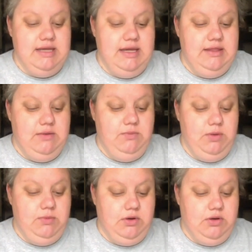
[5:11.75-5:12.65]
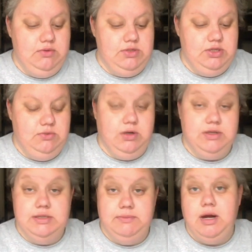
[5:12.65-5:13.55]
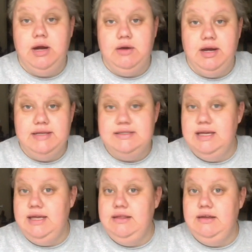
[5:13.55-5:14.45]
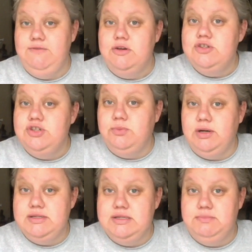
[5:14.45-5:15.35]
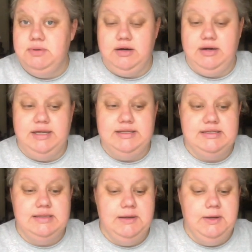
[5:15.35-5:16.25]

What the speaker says: and then we will go to works in progress, and then future works in progress,